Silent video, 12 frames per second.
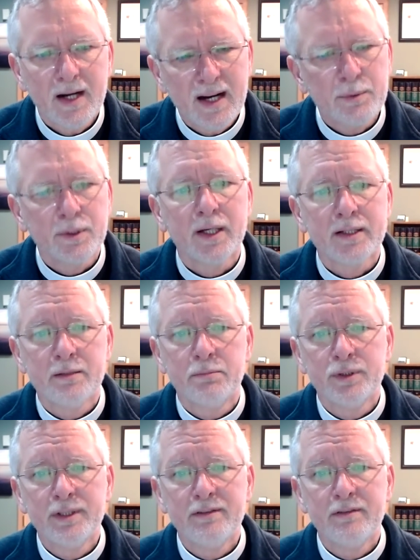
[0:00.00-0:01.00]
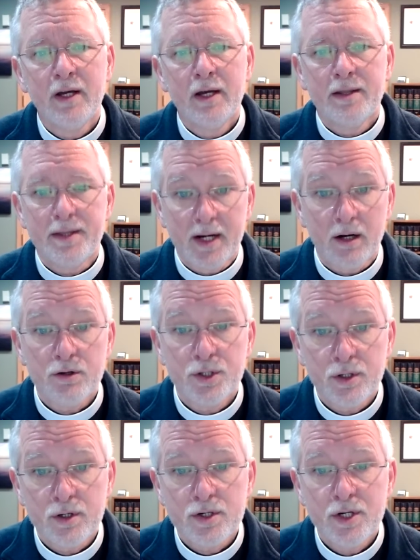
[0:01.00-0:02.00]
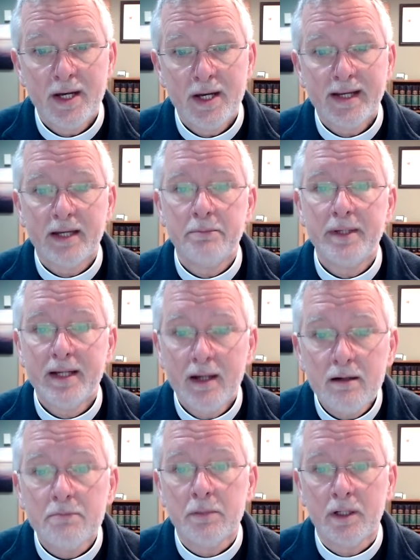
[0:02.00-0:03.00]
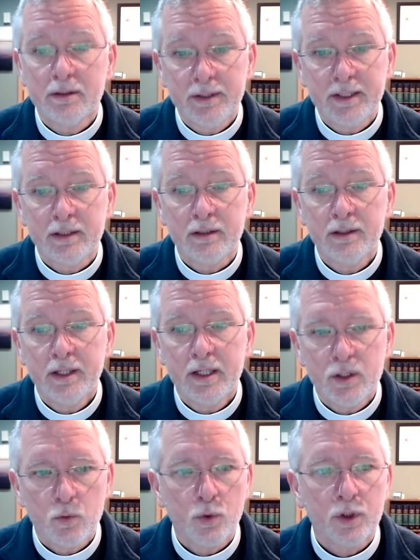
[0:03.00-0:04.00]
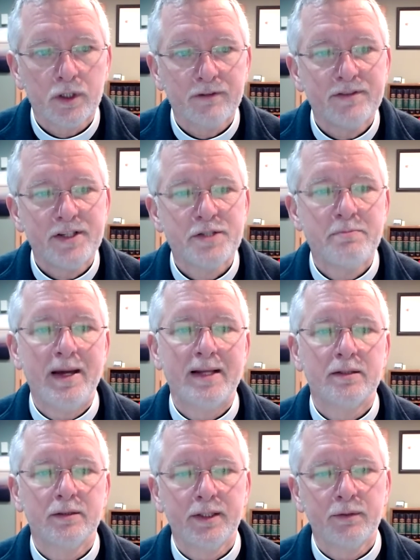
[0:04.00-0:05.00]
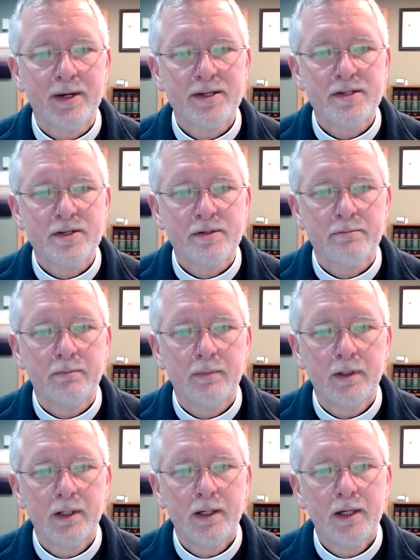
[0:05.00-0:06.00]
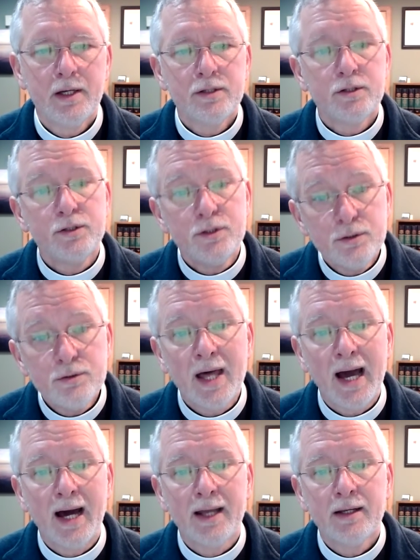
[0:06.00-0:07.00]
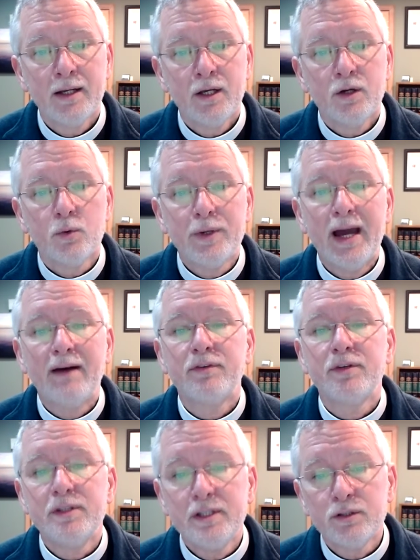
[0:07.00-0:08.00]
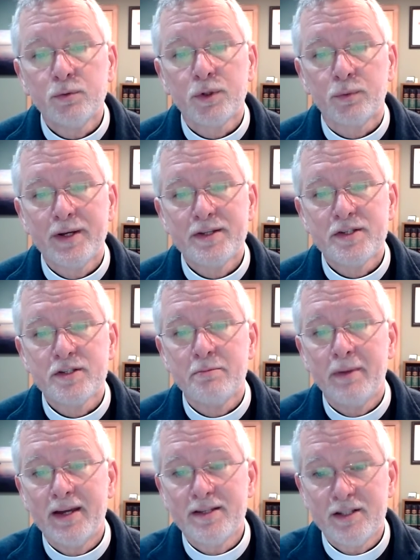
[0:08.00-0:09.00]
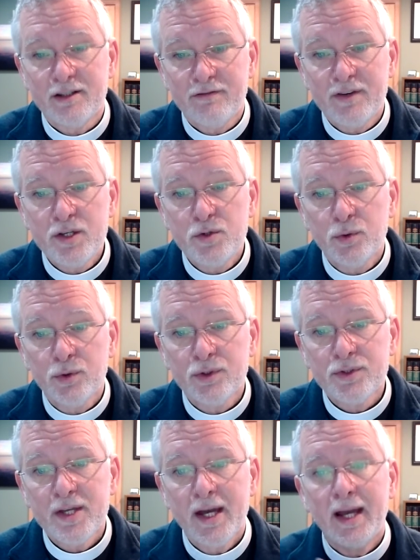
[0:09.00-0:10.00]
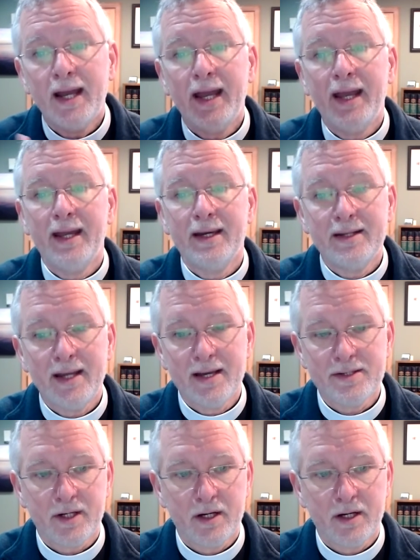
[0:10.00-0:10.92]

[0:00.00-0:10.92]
I would like to believe that our church can become a leader in the work of dismantling racism. To do that, we have to deal with racism as individuals and as a